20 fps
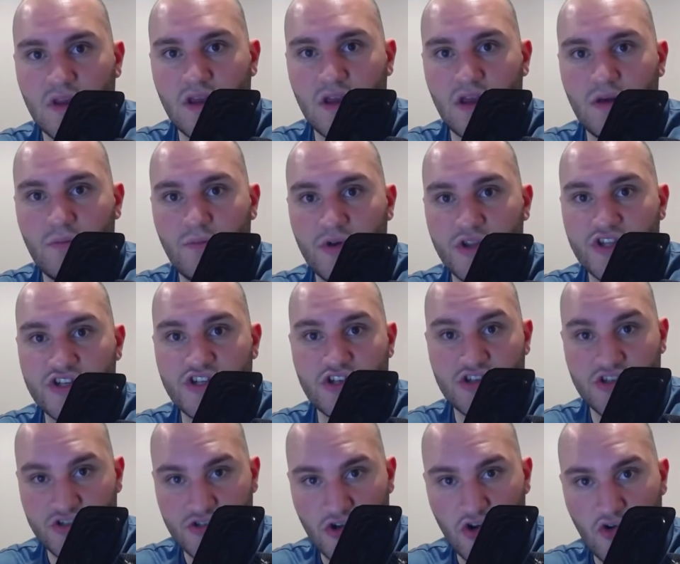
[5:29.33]
but there's also
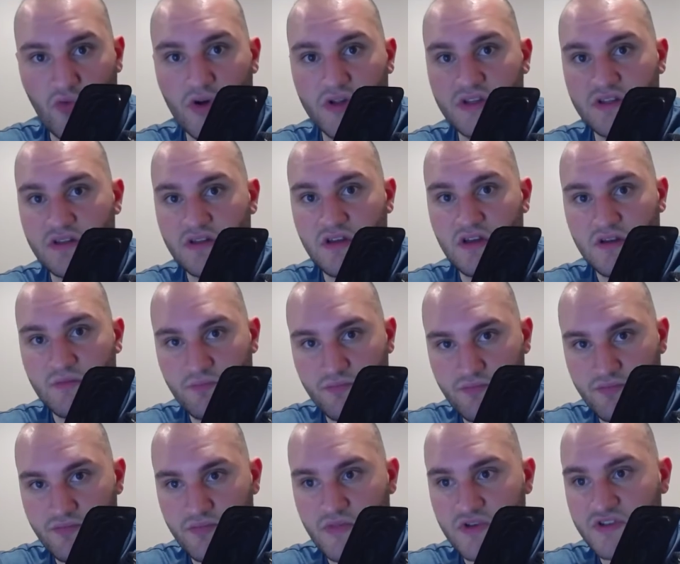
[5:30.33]
tone 1
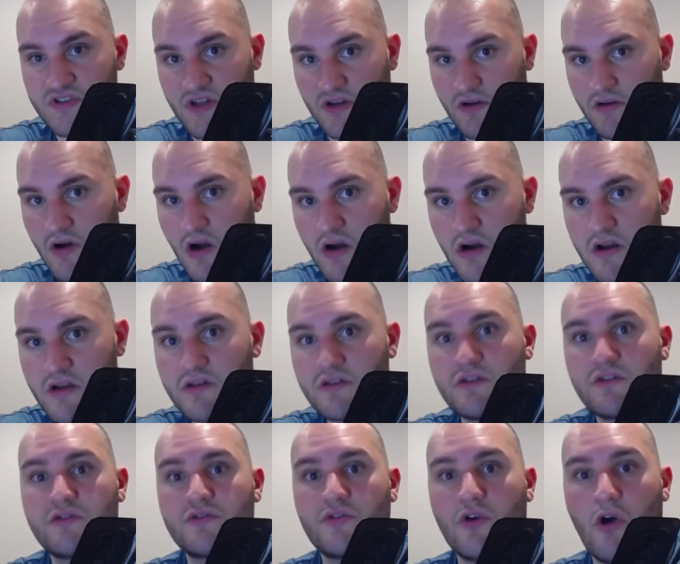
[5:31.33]
Synchraric,
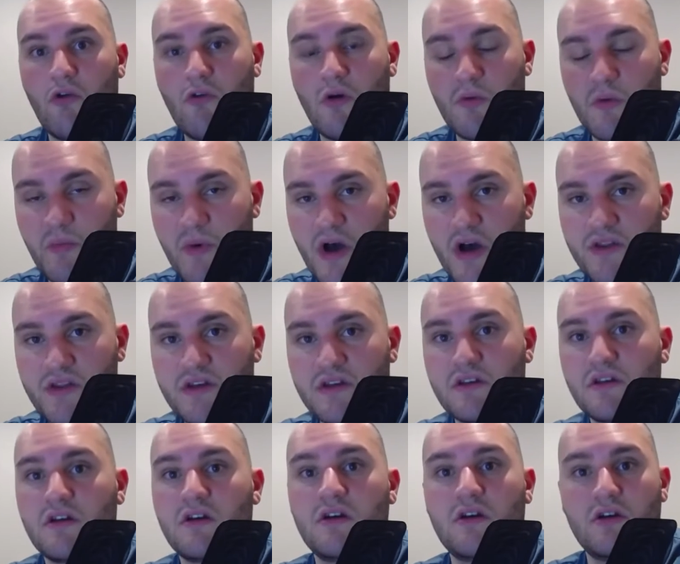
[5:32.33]
tone 1 Papadic,
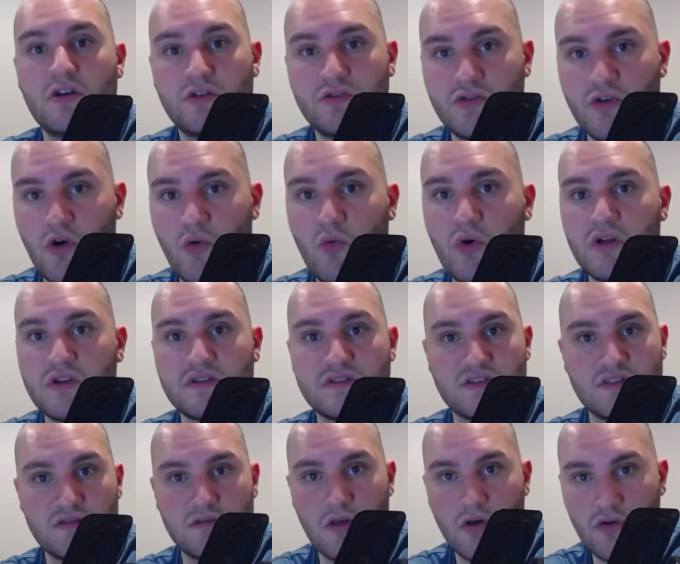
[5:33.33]
tone 1
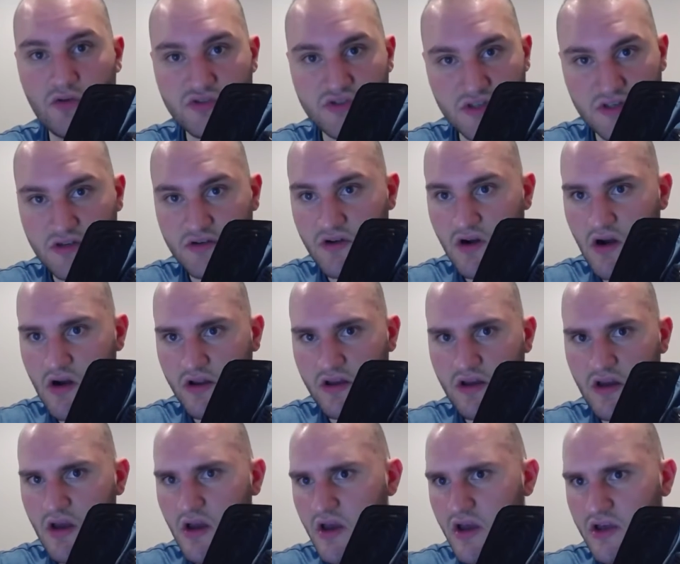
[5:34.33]
slow Synchraric.
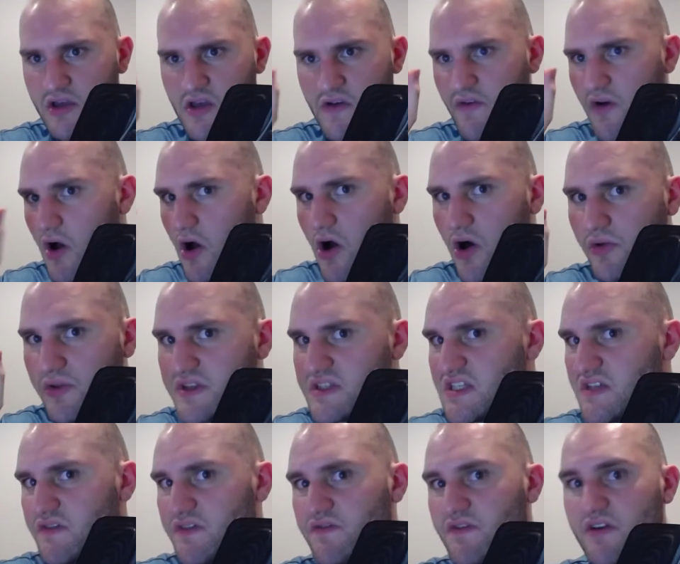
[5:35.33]
You have all these
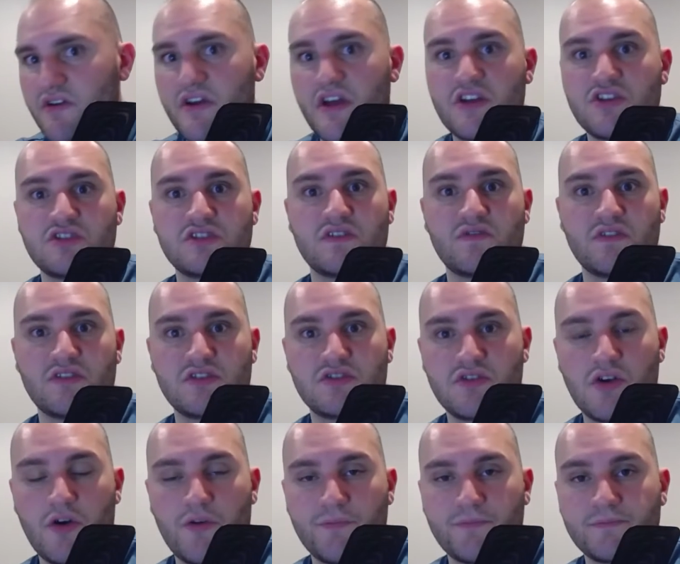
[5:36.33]
different variations of each
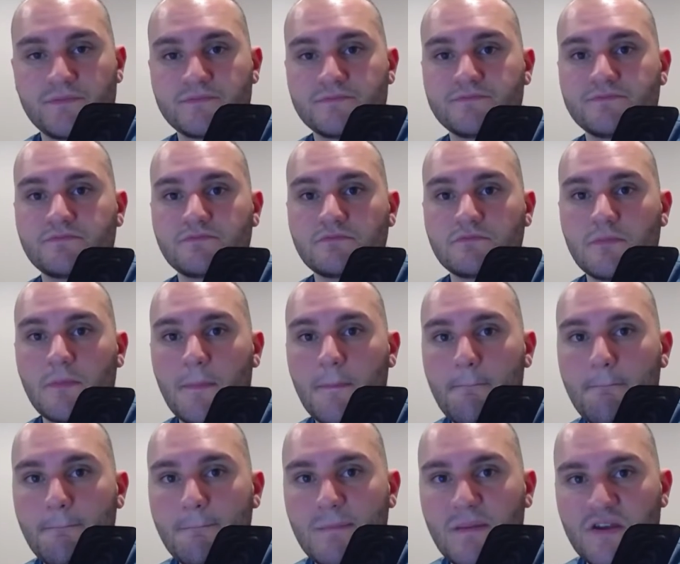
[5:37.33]
tone.
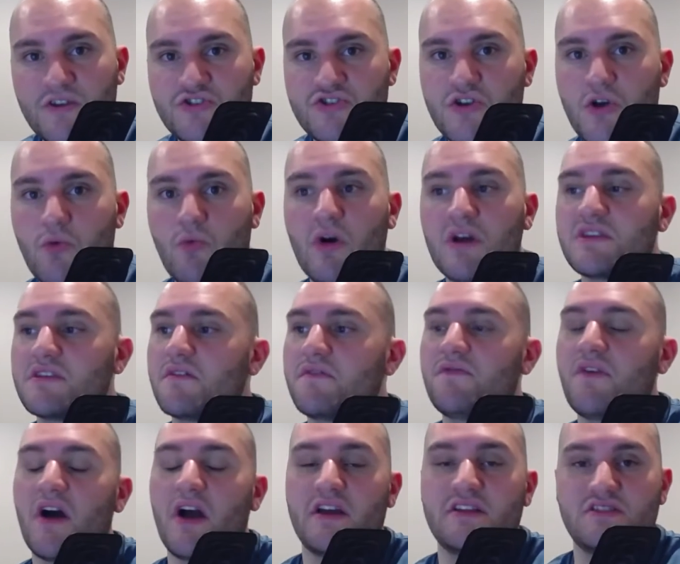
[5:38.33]
So what
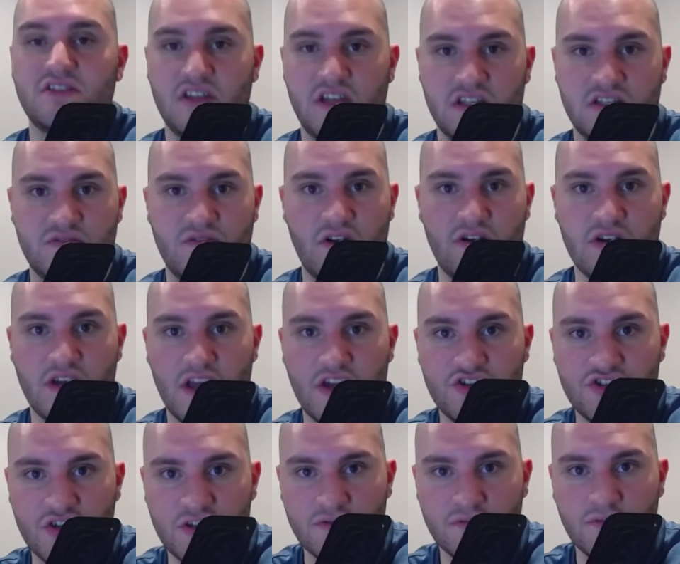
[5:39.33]
defines its
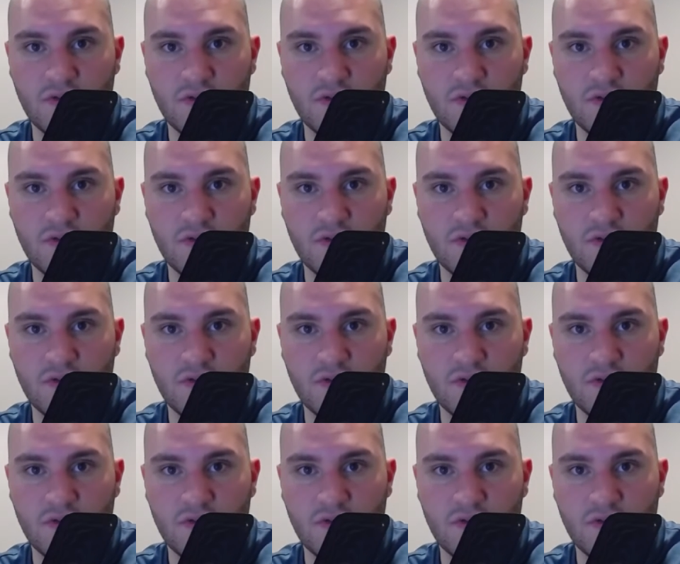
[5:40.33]
variation?